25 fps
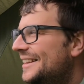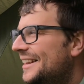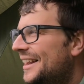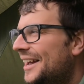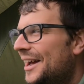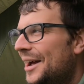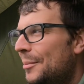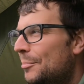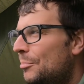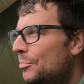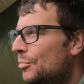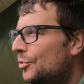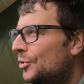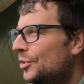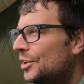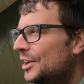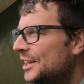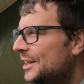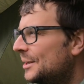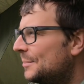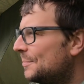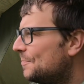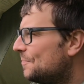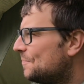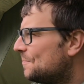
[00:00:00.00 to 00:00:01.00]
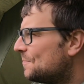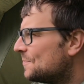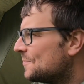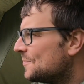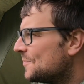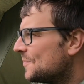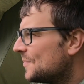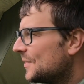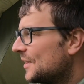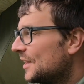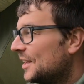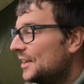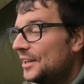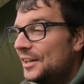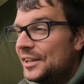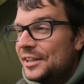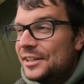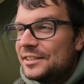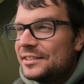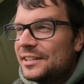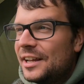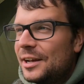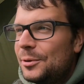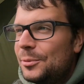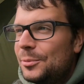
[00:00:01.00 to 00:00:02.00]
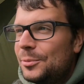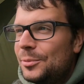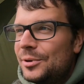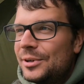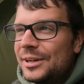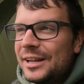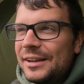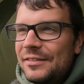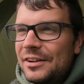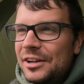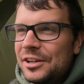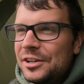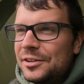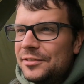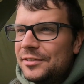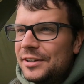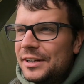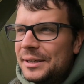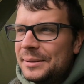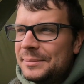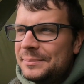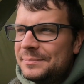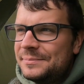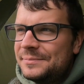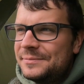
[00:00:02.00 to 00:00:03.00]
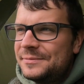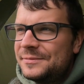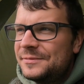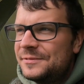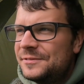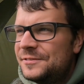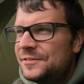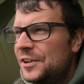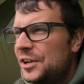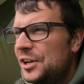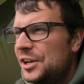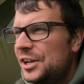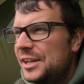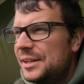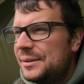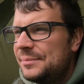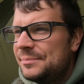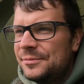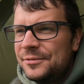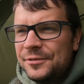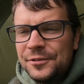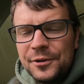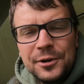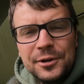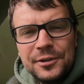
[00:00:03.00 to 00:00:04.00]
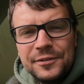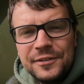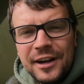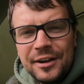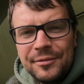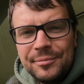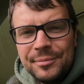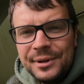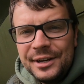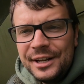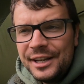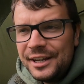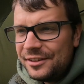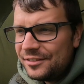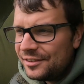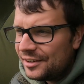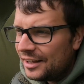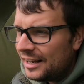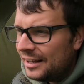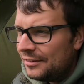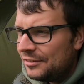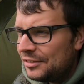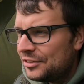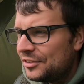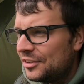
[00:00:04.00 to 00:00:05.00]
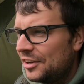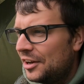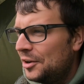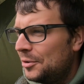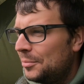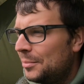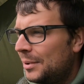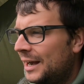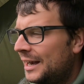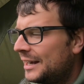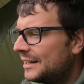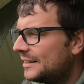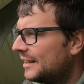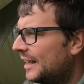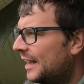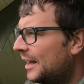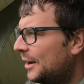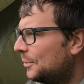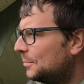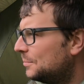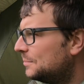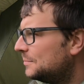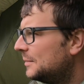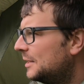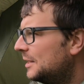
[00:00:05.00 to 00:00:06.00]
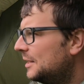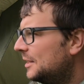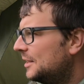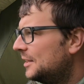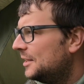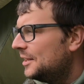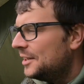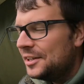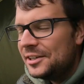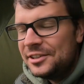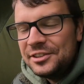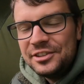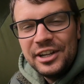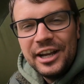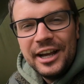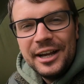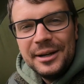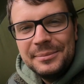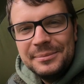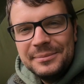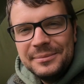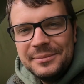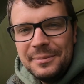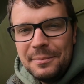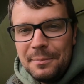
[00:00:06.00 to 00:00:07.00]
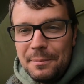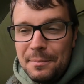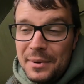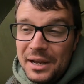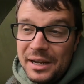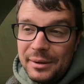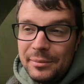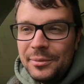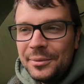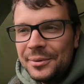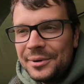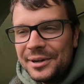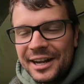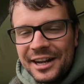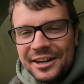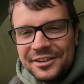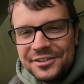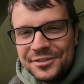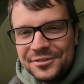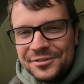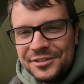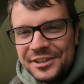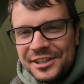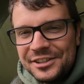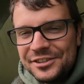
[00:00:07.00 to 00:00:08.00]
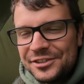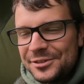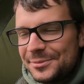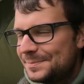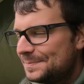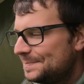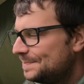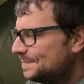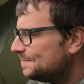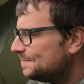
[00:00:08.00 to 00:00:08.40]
Yeah, brilliant. So we'll give it another 30-45 minutes, I'll have a slow pack down, and yeah, maybe we'll catch a fish.